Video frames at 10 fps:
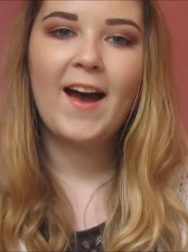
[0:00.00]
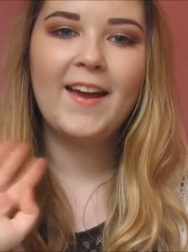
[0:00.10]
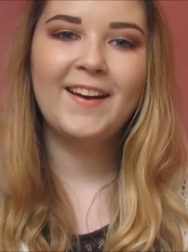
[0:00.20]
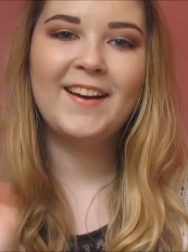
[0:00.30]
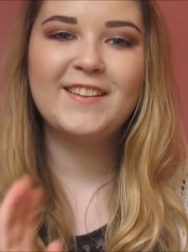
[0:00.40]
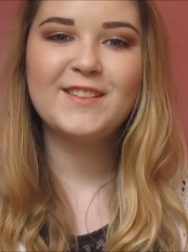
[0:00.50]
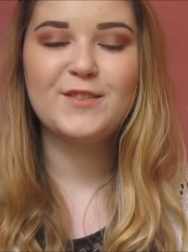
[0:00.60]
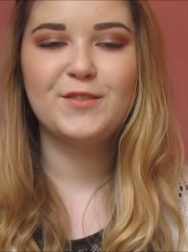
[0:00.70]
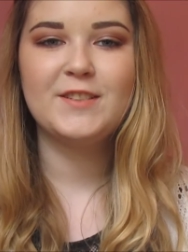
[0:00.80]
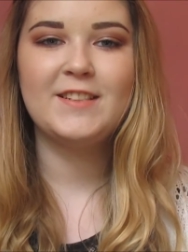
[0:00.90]
Hi guys,
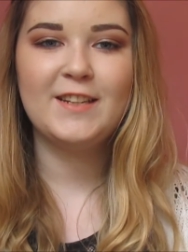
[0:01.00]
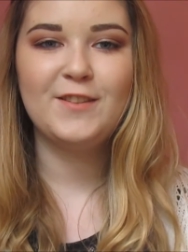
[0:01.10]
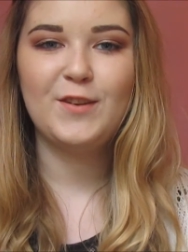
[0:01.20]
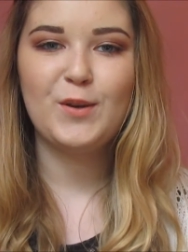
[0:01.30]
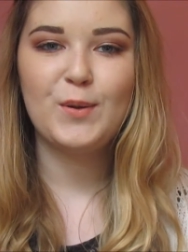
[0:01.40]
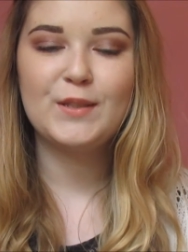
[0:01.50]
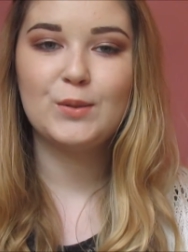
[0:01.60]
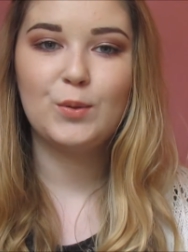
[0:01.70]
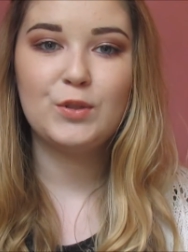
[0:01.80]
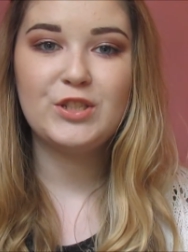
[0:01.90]
so for today's video
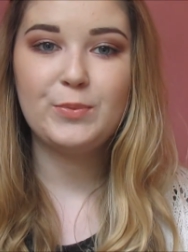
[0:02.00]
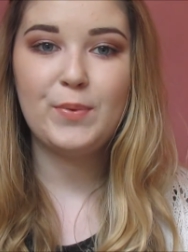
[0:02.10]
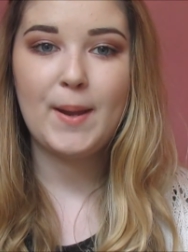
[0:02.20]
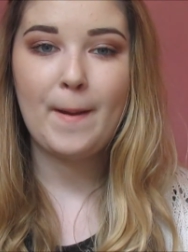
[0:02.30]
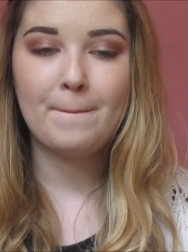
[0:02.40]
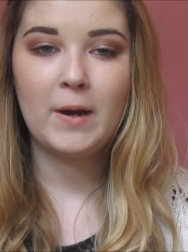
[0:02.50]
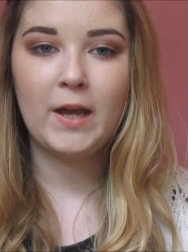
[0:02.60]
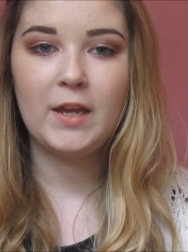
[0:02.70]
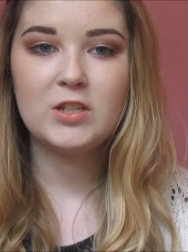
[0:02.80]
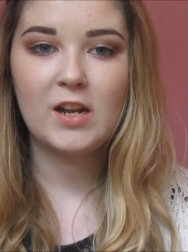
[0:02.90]
it's going to be
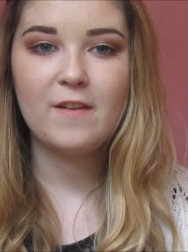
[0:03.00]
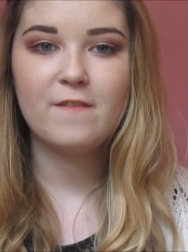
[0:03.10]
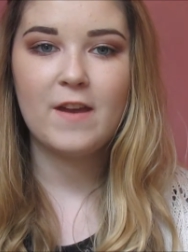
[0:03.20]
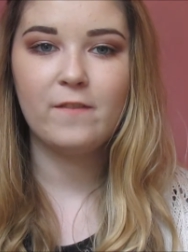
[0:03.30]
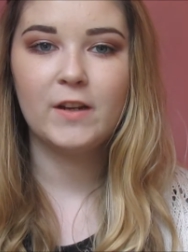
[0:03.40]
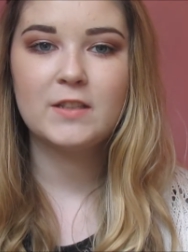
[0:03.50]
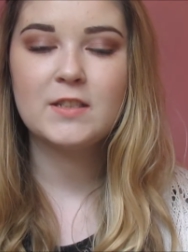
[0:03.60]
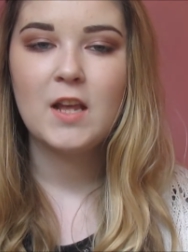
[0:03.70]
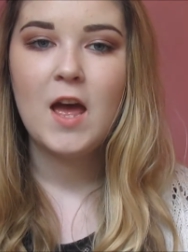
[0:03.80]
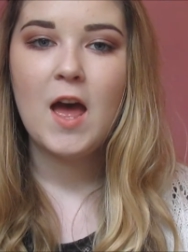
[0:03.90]
my July
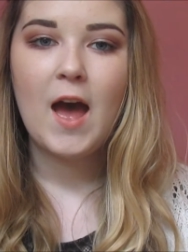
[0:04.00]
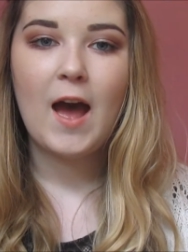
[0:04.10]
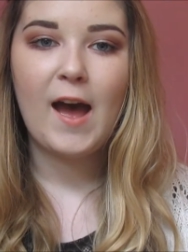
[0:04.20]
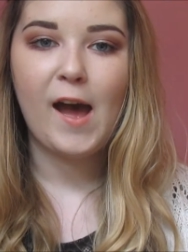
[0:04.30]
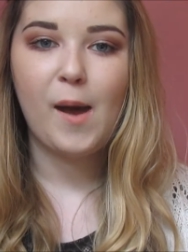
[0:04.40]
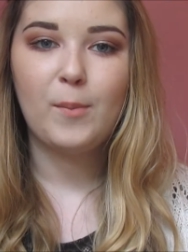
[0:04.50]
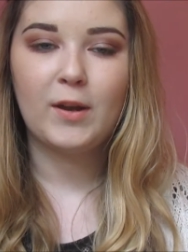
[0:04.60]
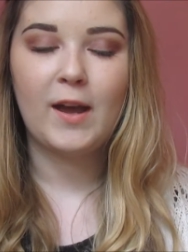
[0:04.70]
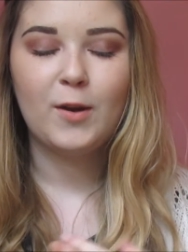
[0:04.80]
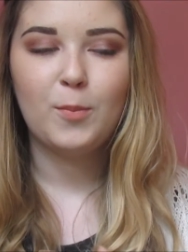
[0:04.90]
favourites. I
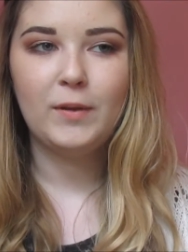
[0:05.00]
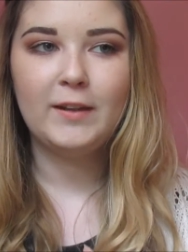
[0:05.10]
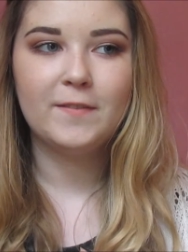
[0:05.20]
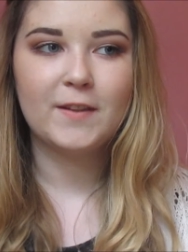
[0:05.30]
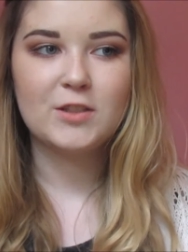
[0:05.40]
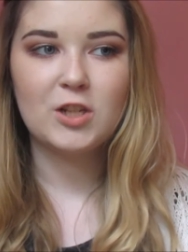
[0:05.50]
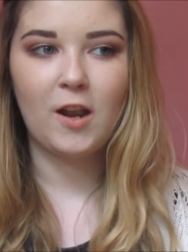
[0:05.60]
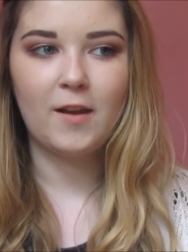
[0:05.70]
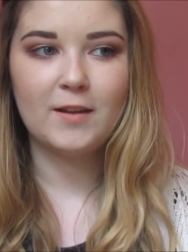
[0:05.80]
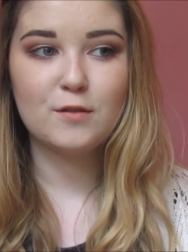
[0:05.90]
cannot believe that
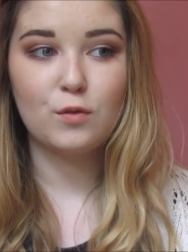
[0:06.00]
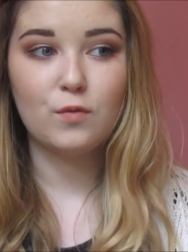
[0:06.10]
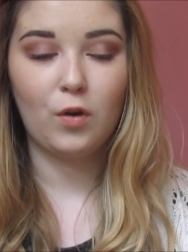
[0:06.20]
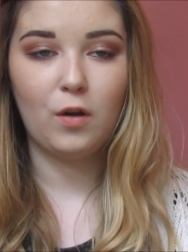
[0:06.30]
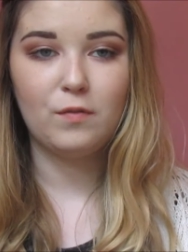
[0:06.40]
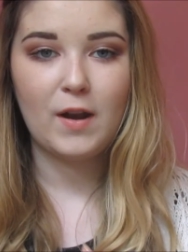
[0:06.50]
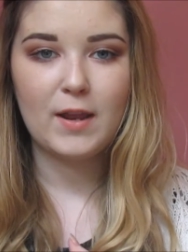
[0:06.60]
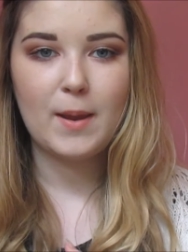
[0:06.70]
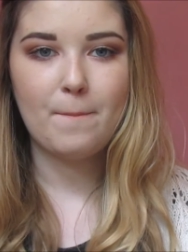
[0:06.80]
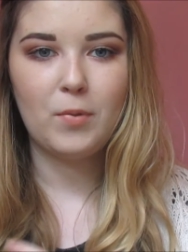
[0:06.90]
July is over
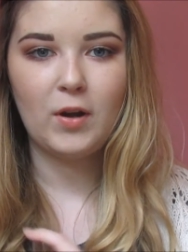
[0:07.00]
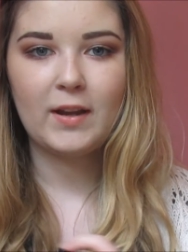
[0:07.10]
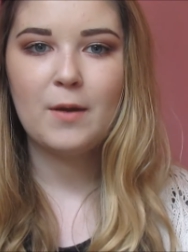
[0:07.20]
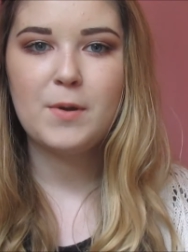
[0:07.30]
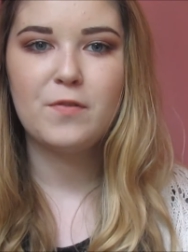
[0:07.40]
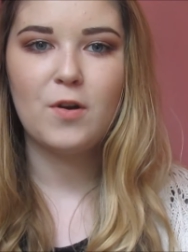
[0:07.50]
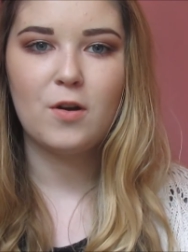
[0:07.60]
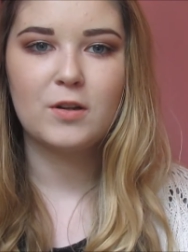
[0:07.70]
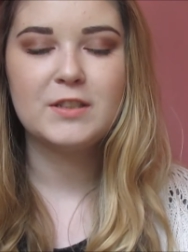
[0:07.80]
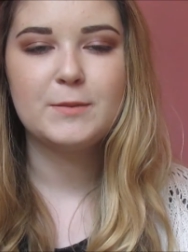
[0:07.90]
already, but I can't wait for
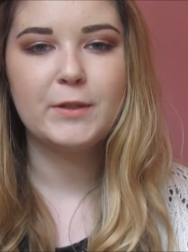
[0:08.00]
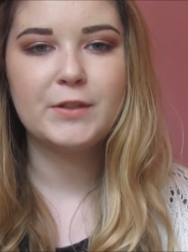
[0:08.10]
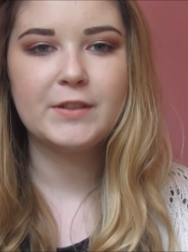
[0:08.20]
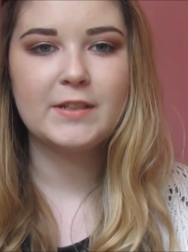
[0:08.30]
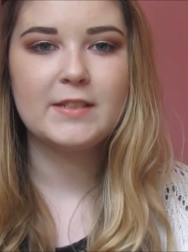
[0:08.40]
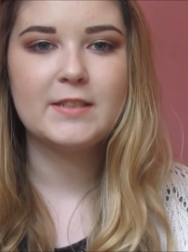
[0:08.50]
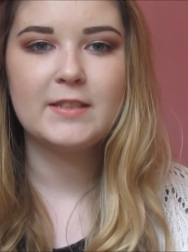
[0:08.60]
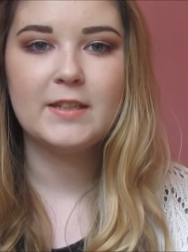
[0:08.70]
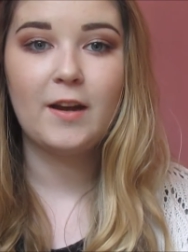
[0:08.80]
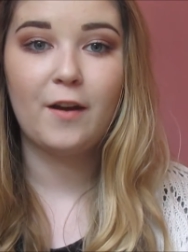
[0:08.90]
August because
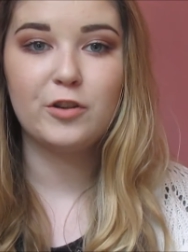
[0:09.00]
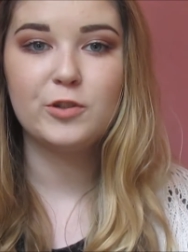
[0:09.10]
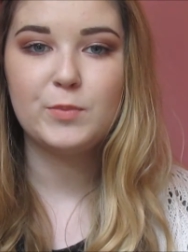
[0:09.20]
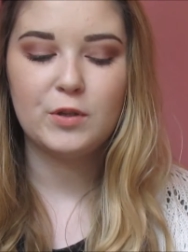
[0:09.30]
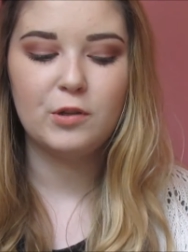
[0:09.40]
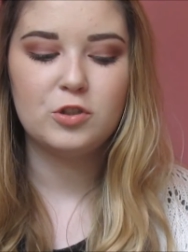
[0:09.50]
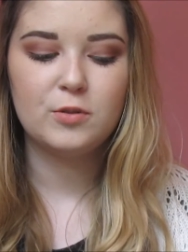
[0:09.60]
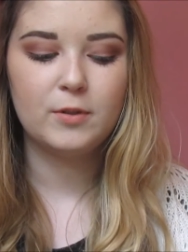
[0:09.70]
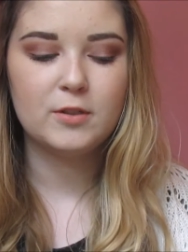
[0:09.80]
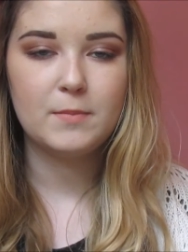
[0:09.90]
the Irish Beauty
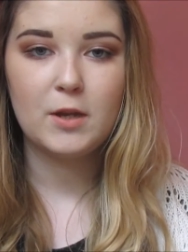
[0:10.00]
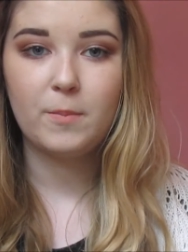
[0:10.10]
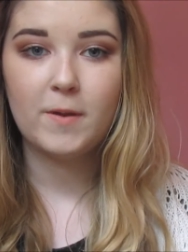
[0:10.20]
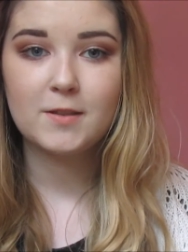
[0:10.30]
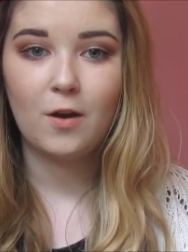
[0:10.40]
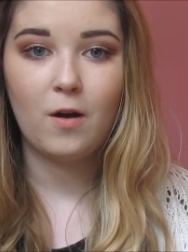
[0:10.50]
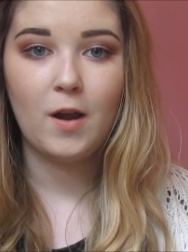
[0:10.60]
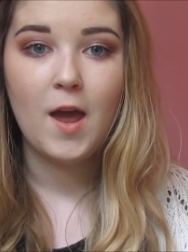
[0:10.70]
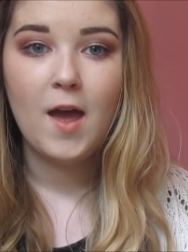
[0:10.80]
YouTubers meetup is on